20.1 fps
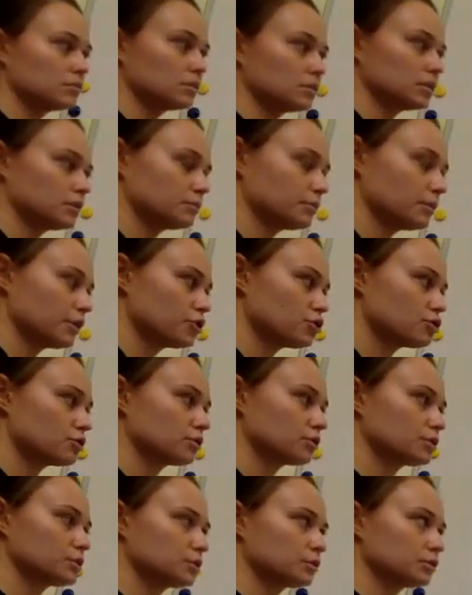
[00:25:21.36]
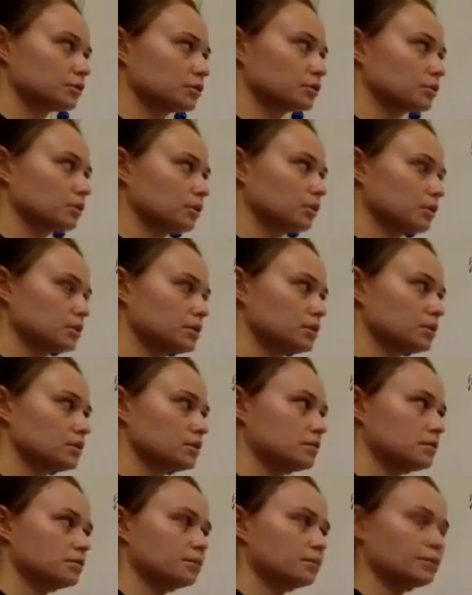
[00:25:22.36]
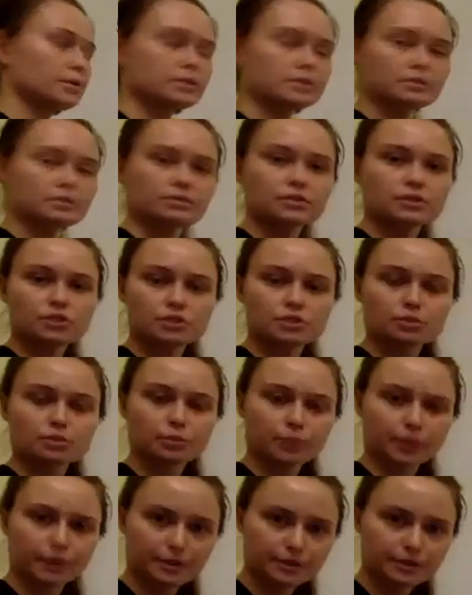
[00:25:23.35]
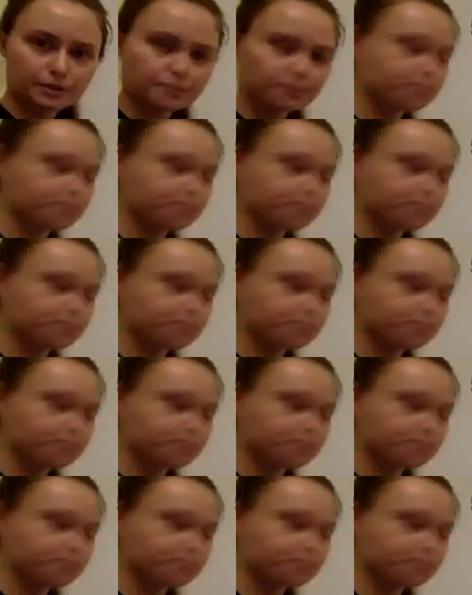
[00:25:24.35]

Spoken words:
this marginal external cost in the Pareto efficient point.